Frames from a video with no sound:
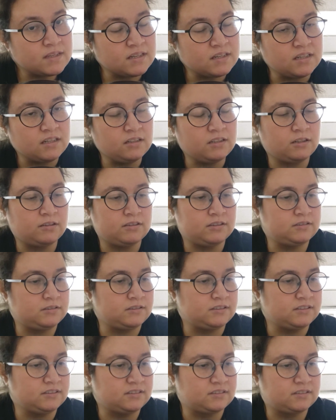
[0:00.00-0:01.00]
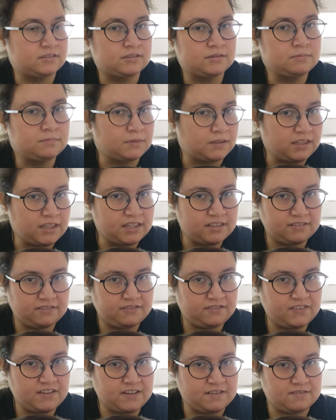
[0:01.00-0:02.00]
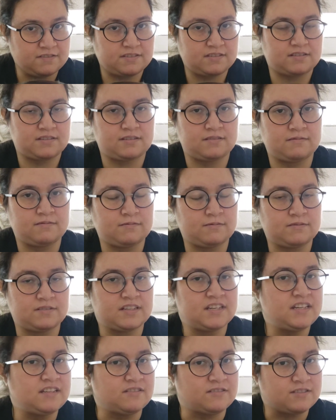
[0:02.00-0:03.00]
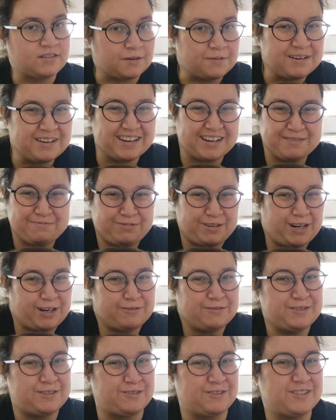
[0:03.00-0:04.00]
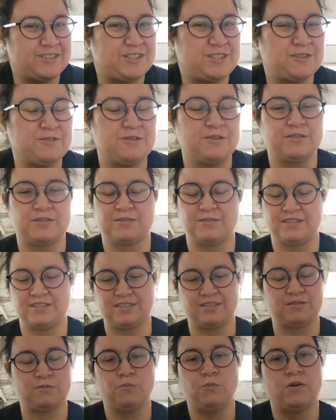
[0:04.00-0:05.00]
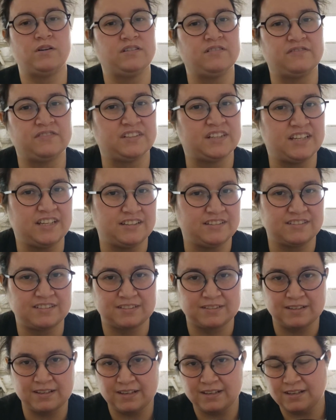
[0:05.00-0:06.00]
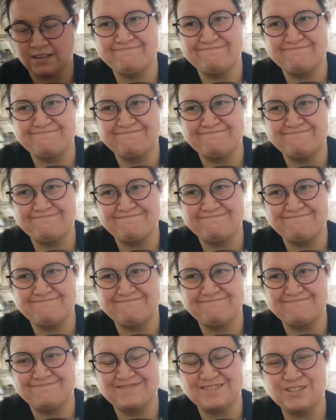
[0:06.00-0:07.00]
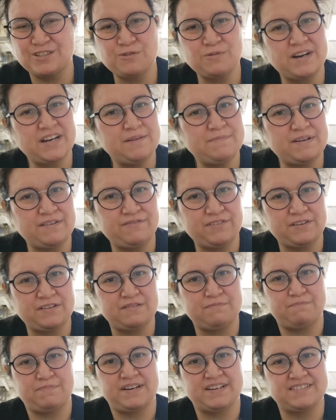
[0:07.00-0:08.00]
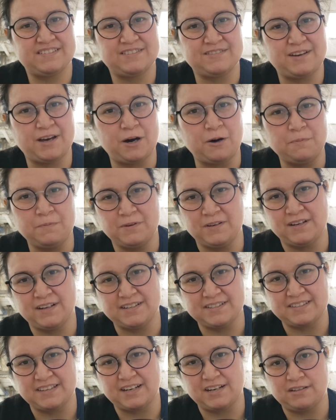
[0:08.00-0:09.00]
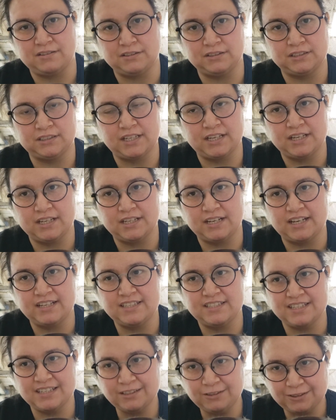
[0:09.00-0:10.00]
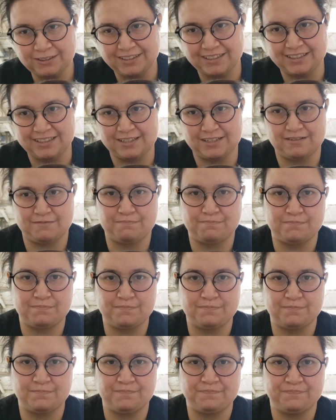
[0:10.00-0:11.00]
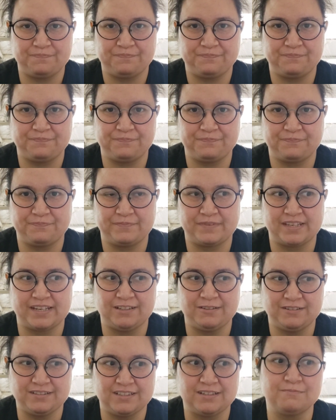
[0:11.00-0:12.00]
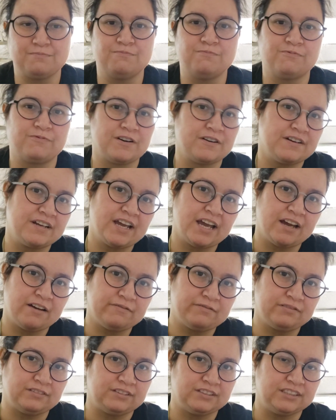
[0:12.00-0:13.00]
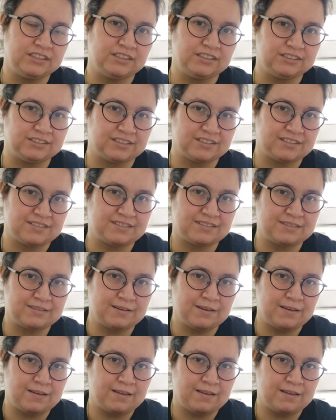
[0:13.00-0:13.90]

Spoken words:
You know, there is a lot of things. There's a hint I probably want to show you, so this is one of the hints. Trying my very best to help you guys out, and I did look it up. I looked up very heavily on this.